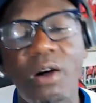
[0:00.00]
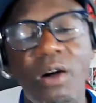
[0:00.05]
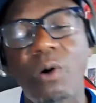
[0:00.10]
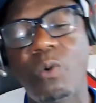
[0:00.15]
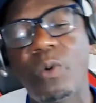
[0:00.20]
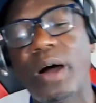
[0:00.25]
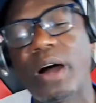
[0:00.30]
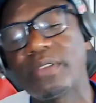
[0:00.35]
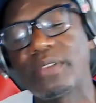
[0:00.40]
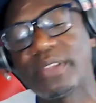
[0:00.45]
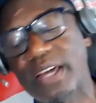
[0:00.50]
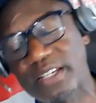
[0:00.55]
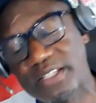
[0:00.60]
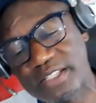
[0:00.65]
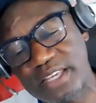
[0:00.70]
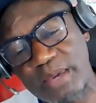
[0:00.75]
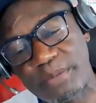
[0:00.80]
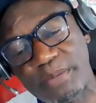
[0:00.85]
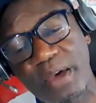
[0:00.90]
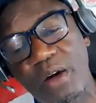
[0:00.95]
Oh, wow, that's
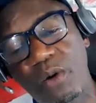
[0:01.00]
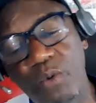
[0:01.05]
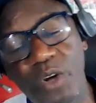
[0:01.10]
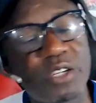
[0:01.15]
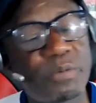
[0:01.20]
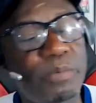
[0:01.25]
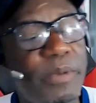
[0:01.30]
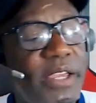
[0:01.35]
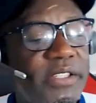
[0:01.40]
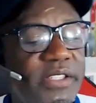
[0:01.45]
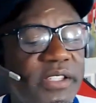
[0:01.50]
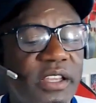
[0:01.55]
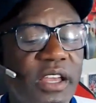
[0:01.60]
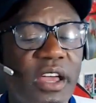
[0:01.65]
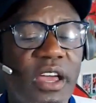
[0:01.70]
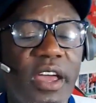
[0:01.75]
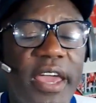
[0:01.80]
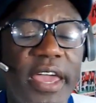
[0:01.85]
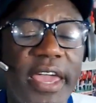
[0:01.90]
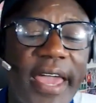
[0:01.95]
deep. Which means
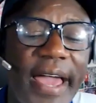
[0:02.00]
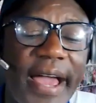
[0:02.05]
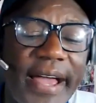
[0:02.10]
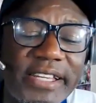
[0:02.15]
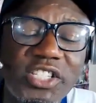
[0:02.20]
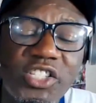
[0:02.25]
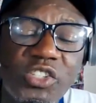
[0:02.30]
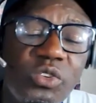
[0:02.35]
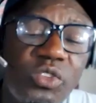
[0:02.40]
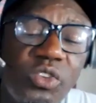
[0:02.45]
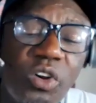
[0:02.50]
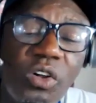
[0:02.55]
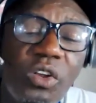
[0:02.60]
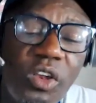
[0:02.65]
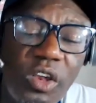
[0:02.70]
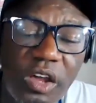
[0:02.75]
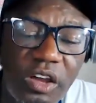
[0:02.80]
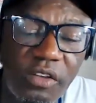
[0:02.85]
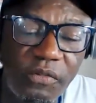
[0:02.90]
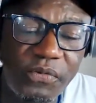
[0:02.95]
he has still not
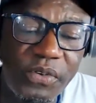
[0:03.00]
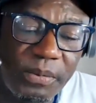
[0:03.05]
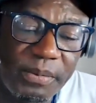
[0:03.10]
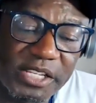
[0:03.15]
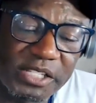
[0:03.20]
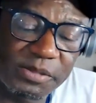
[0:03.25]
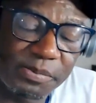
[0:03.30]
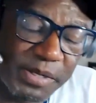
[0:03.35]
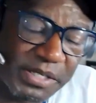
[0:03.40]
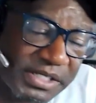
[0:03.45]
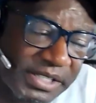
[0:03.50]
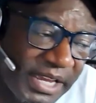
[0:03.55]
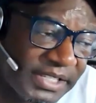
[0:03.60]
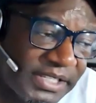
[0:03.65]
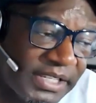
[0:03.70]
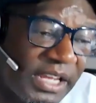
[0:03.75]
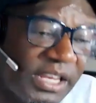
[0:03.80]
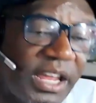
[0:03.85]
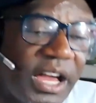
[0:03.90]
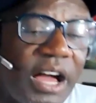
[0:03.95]
learned from his mistakes
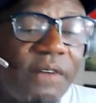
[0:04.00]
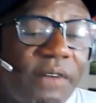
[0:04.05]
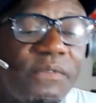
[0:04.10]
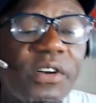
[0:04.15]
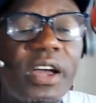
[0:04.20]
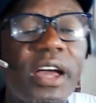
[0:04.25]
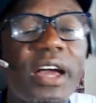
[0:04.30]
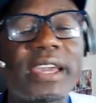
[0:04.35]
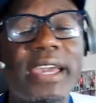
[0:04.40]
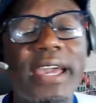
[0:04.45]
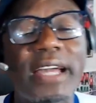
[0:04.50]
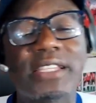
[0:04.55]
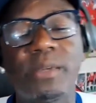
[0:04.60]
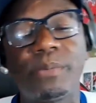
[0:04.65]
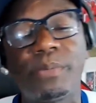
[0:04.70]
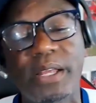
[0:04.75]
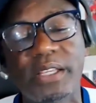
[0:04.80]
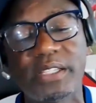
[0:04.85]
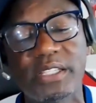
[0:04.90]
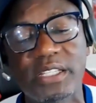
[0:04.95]
and other
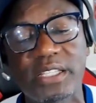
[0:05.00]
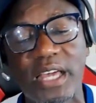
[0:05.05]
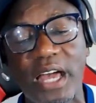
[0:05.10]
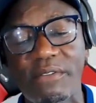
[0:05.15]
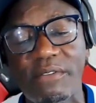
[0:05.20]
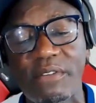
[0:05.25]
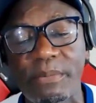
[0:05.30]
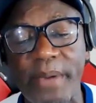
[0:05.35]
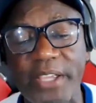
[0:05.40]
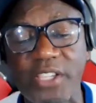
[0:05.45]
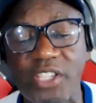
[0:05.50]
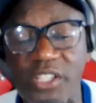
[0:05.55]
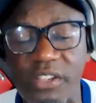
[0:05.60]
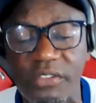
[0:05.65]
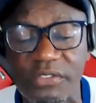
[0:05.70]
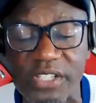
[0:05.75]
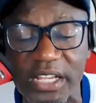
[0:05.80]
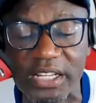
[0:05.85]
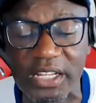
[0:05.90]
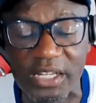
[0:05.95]
accountability that other managers
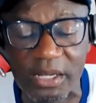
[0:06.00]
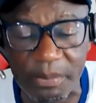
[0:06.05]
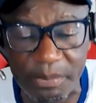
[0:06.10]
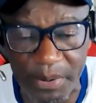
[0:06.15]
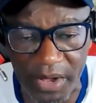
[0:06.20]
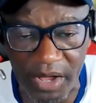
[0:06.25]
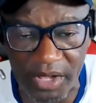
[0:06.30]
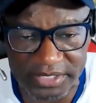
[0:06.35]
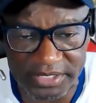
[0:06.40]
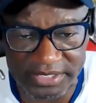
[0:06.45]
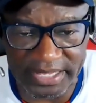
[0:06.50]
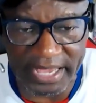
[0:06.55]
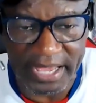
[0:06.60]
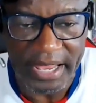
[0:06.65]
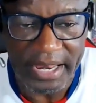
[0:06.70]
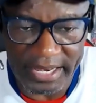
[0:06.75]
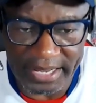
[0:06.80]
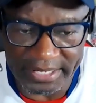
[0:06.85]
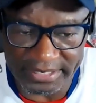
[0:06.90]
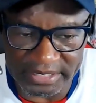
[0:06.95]
have said in the past that,
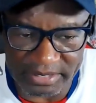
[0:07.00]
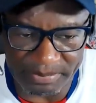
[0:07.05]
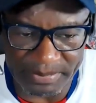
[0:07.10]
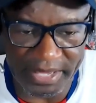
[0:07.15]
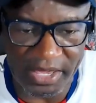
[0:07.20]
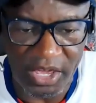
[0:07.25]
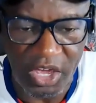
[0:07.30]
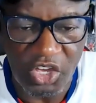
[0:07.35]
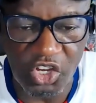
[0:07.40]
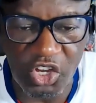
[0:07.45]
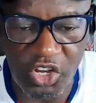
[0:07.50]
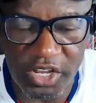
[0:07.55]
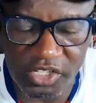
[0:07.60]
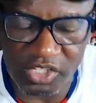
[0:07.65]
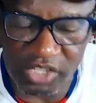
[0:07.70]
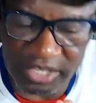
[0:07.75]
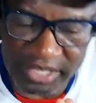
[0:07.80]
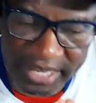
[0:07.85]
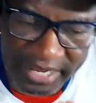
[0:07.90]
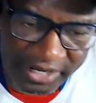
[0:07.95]
listen, mate, you need
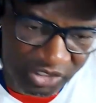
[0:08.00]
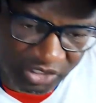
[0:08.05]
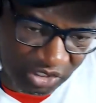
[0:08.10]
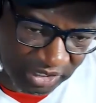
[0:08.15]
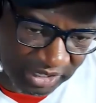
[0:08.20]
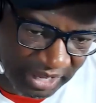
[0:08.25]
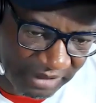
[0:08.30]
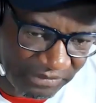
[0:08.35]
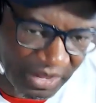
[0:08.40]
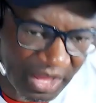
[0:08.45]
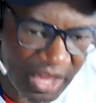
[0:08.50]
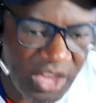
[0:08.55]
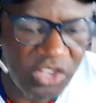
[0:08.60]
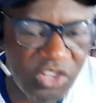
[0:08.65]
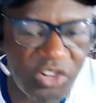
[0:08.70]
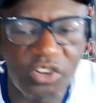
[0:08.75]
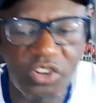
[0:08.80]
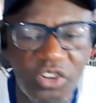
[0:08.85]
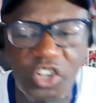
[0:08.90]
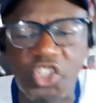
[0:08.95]
to get it together.
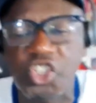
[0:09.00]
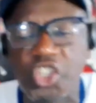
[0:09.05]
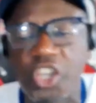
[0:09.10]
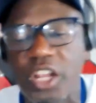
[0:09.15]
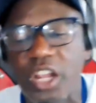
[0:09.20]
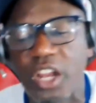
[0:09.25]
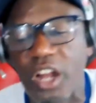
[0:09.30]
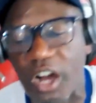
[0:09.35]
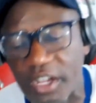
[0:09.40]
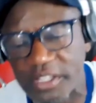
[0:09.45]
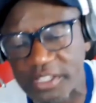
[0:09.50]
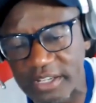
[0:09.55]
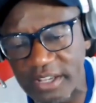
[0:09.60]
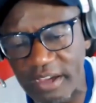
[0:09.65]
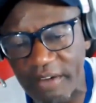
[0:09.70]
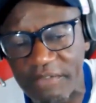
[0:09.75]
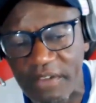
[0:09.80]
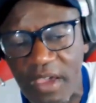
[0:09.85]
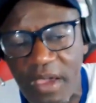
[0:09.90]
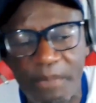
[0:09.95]
You're not training hard
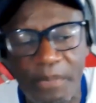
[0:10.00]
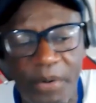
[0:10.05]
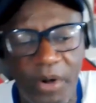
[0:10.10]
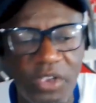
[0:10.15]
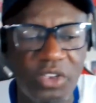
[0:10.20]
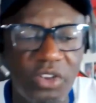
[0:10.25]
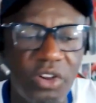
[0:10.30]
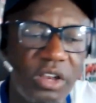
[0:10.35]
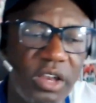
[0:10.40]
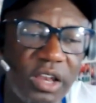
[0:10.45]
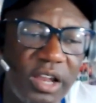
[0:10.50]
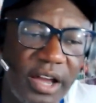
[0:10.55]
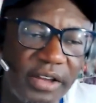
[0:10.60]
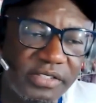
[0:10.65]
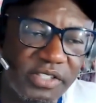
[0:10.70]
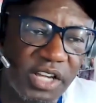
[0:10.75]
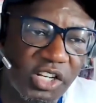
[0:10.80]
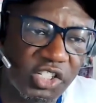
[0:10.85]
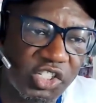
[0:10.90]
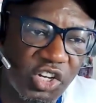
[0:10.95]
enough, but your
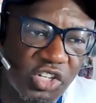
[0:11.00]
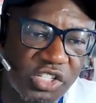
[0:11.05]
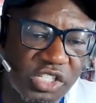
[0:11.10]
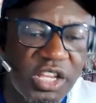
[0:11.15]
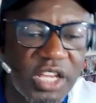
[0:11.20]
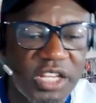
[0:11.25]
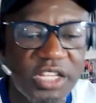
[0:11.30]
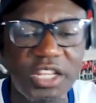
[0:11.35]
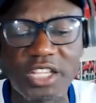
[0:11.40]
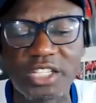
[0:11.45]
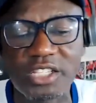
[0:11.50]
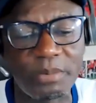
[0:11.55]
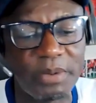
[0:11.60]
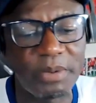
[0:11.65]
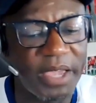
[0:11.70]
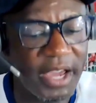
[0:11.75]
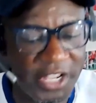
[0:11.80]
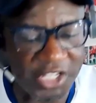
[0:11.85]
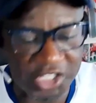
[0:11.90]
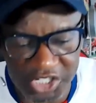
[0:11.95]
lifestyle choices need to
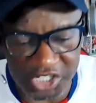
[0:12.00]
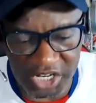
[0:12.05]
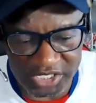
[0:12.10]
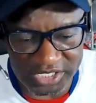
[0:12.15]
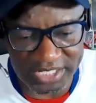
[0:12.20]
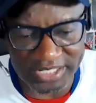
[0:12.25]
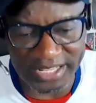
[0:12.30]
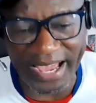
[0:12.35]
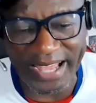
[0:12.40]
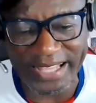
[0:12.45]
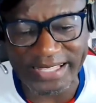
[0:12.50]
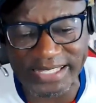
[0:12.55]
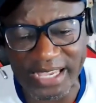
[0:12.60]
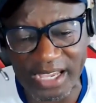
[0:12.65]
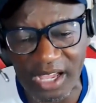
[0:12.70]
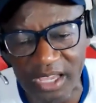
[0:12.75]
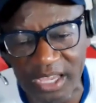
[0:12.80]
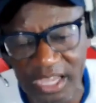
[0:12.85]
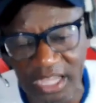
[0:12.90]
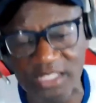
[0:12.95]
be adjusted and
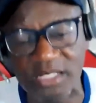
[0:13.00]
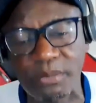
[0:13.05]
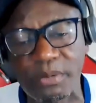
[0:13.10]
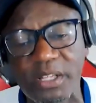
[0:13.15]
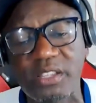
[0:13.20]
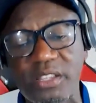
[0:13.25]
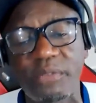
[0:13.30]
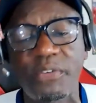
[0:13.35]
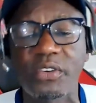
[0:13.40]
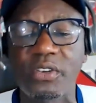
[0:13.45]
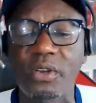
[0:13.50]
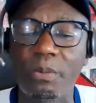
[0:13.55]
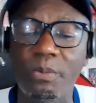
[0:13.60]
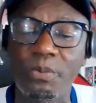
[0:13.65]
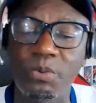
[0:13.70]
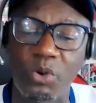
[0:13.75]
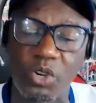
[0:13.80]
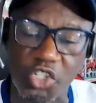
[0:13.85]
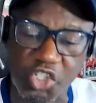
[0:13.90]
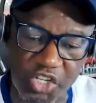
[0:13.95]
take accountability for your
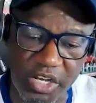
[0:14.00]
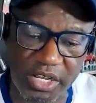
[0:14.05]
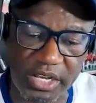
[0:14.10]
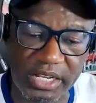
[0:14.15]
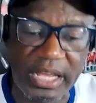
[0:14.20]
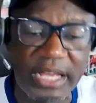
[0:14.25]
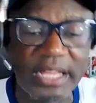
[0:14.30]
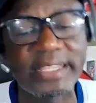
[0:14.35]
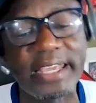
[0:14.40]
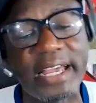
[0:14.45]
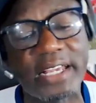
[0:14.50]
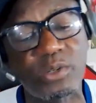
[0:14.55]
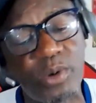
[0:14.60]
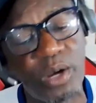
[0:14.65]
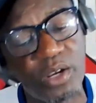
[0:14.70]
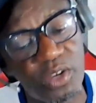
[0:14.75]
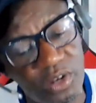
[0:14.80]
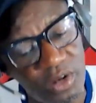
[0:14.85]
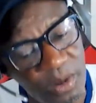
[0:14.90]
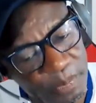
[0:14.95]
poor training. That's
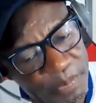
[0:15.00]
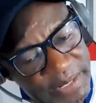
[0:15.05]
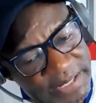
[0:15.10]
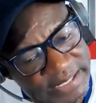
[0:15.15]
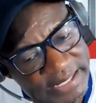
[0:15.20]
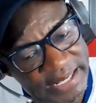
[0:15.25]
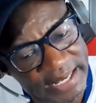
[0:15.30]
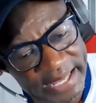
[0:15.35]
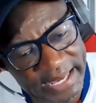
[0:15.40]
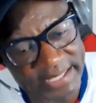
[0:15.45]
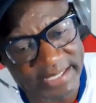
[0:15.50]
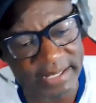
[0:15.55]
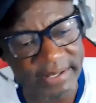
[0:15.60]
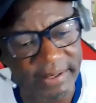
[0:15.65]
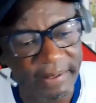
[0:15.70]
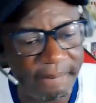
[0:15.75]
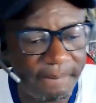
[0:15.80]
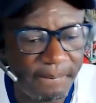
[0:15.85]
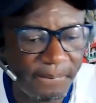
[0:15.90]
why you're not being selected.